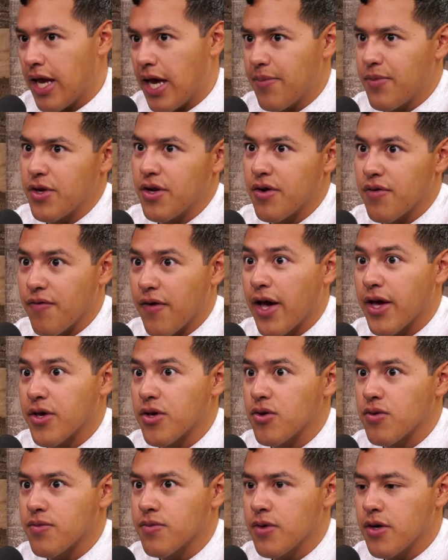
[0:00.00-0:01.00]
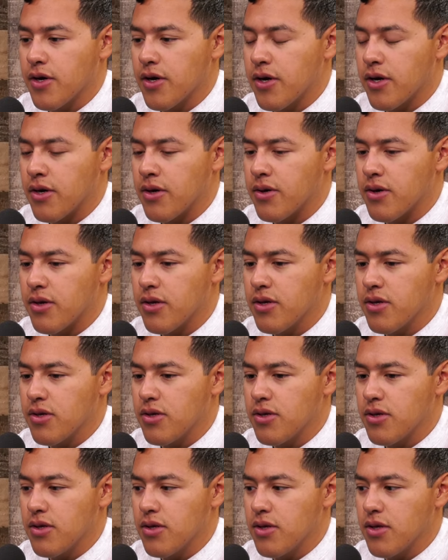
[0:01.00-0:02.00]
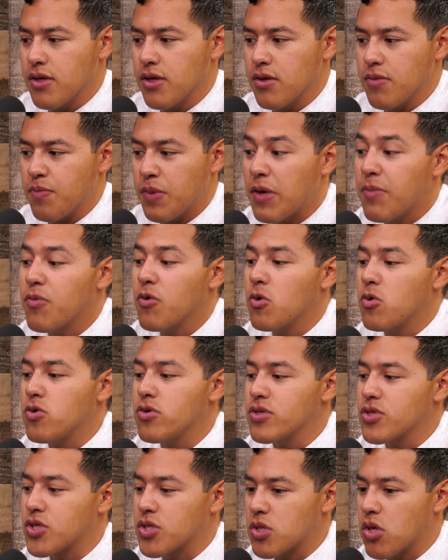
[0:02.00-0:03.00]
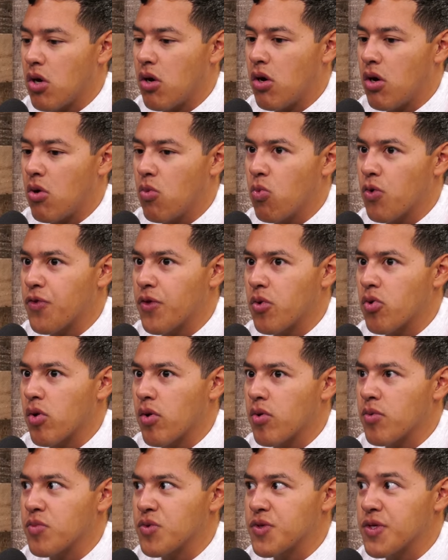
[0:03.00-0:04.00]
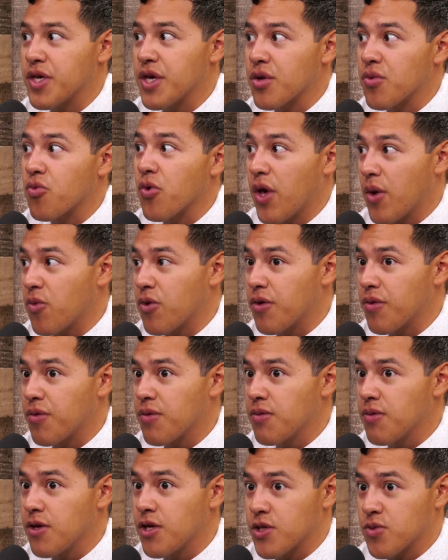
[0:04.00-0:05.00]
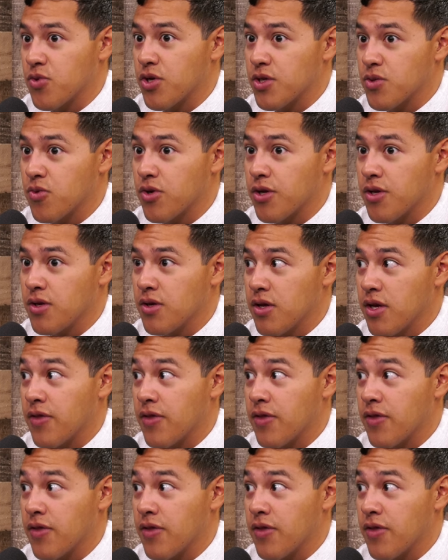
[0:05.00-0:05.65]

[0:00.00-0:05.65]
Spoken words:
happen in a vacuum. People saw what they were able to get away with in 2020,